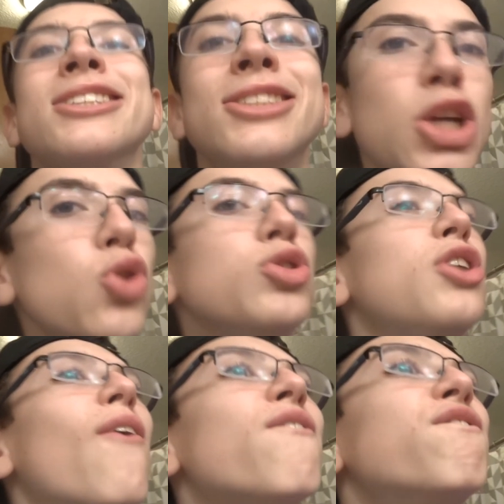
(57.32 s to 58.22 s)

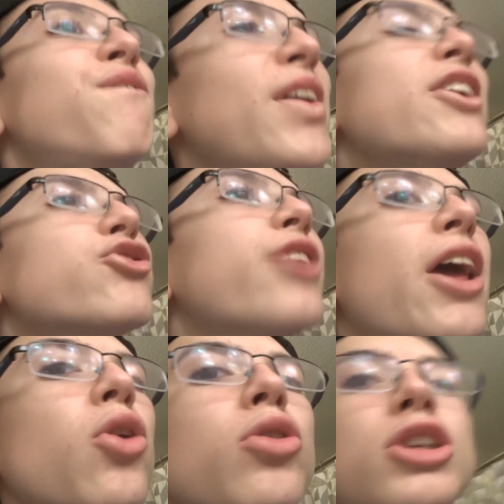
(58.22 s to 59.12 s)
dude's
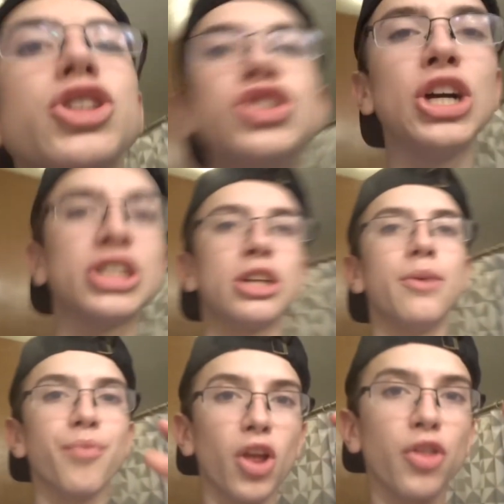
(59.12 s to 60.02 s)
fingernail just
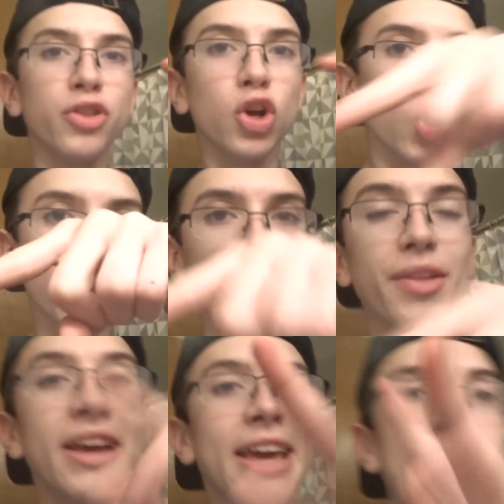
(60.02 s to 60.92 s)

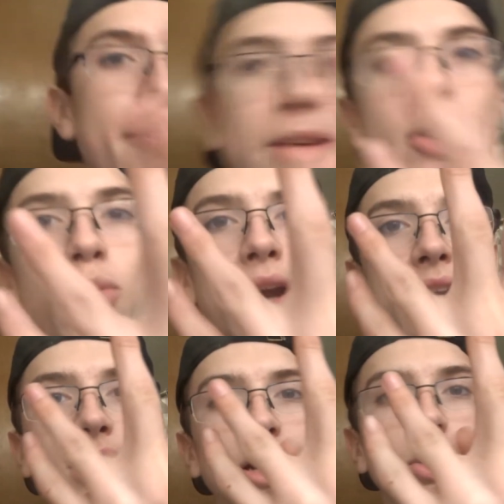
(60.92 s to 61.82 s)
hit me
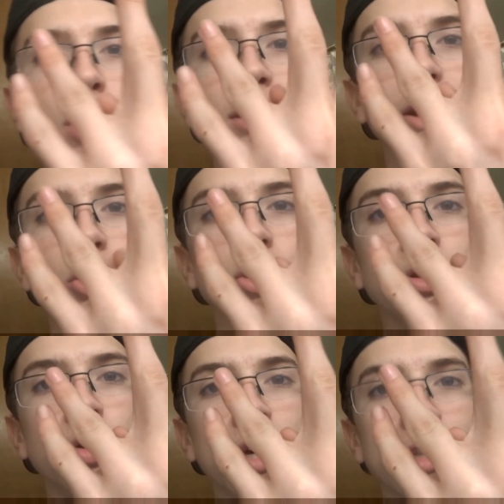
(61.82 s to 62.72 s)
right there.
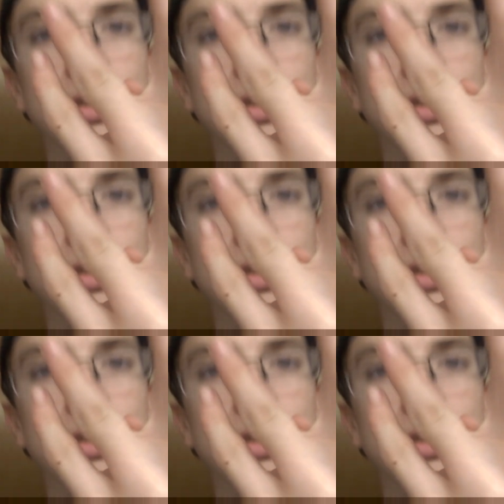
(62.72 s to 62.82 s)
You guys,